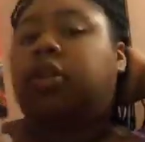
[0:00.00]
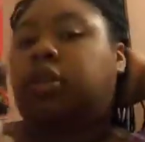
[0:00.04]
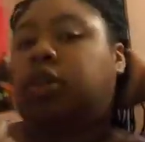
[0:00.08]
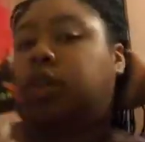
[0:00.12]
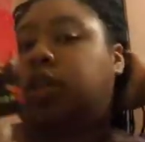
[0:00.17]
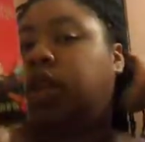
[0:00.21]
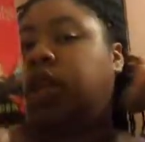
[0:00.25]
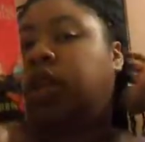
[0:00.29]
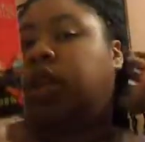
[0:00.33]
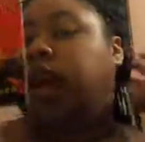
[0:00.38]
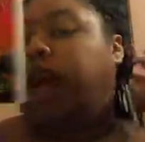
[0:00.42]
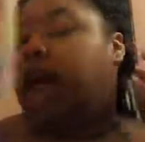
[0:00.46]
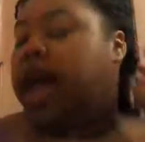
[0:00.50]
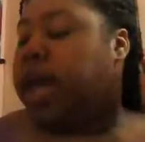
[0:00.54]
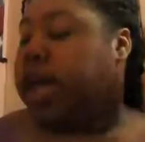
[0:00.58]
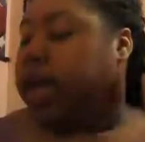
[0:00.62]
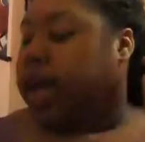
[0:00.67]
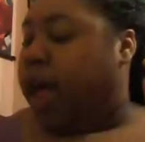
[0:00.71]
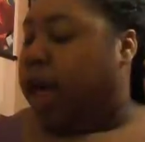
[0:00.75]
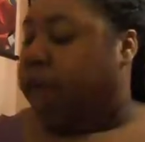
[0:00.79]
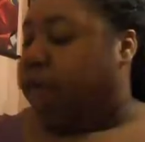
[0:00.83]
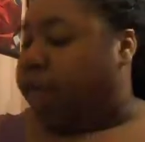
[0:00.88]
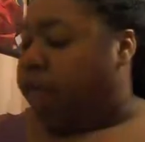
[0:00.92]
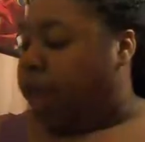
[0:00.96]
So yeah, I
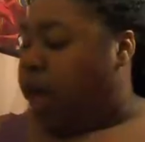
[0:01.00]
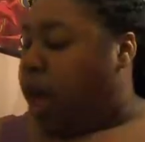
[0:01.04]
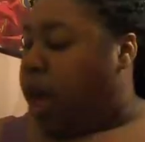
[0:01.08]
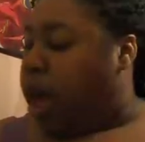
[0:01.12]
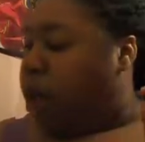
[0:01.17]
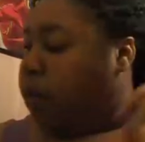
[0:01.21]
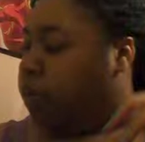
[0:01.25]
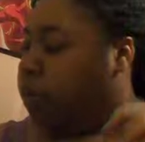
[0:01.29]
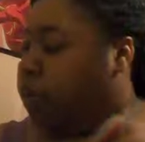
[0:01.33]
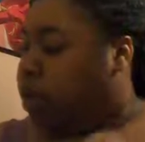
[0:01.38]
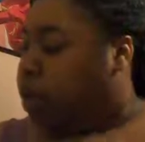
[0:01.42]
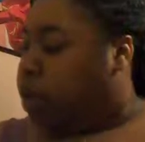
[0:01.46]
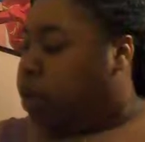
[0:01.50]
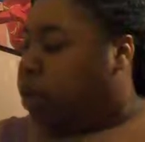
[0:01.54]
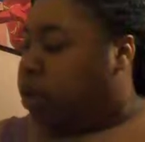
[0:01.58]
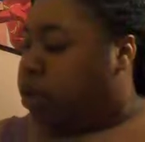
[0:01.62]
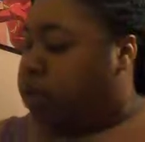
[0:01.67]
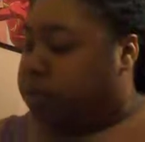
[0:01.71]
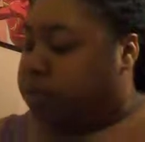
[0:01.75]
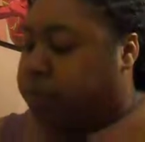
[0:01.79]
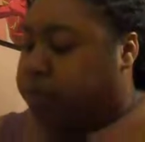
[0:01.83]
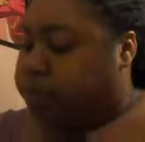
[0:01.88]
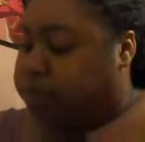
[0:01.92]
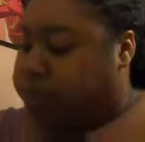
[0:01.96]
got that
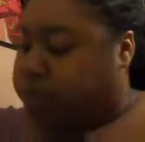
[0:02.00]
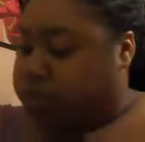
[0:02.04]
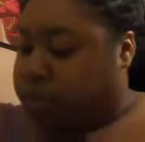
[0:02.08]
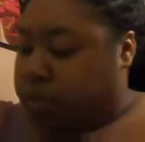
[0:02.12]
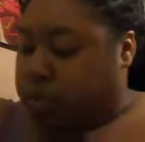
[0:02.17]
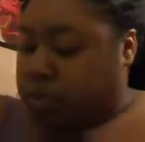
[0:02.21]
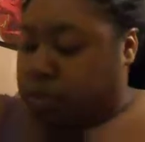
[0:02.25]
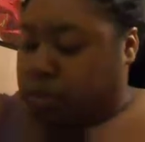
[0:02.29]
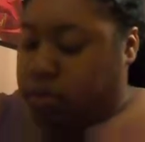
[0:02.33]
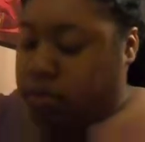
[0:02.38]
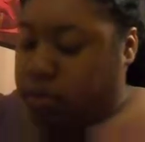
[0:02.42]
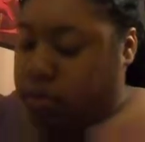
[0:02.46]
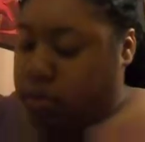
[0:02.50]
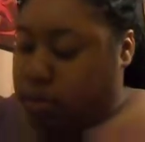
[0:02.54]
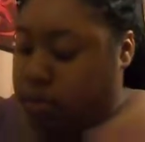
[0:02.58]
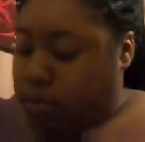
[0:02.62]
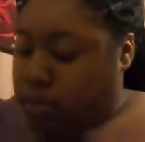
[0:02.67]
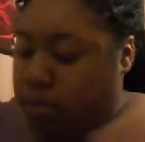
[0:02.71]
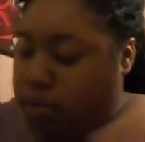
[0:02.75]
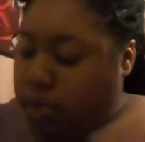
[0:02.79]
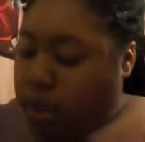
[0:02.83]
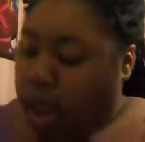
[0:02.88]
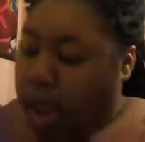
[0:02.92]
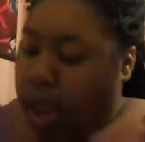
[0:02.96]
one,
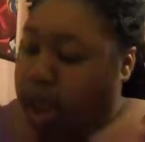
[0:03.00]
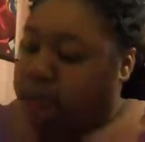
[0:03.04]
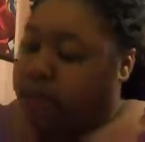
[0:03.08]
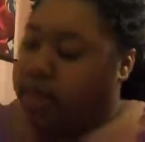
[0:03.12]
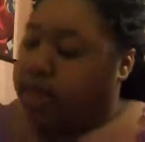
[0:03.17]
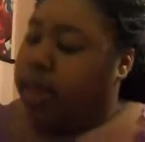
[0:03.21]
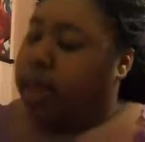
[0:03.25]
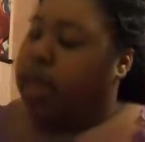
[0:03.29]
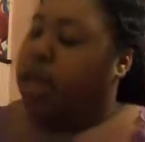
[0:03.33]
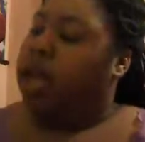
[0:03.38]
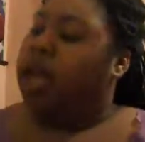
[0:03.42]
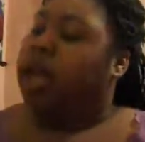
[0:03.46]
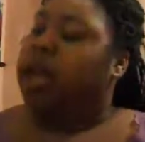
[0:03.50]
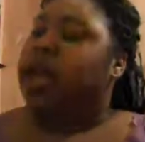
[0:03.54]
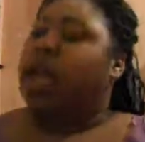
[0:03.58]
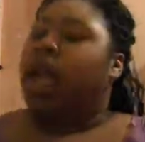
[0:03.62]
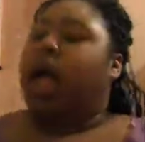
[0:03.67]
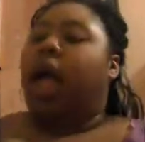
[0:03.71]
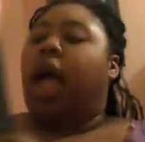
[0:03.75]
and then